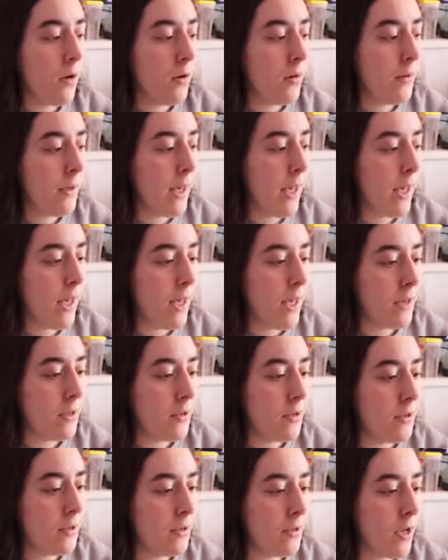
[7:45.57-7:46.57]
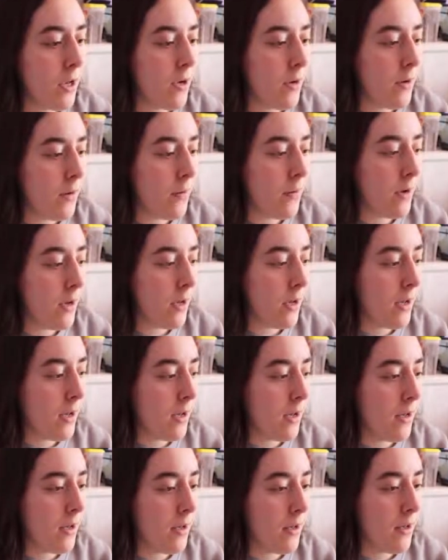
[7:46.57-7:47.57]
Okay, so,
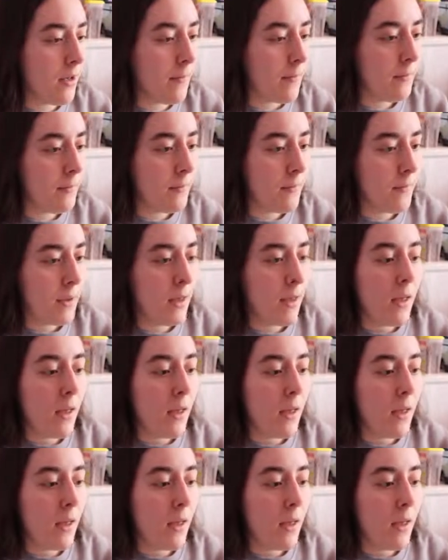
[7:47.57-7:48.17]
um,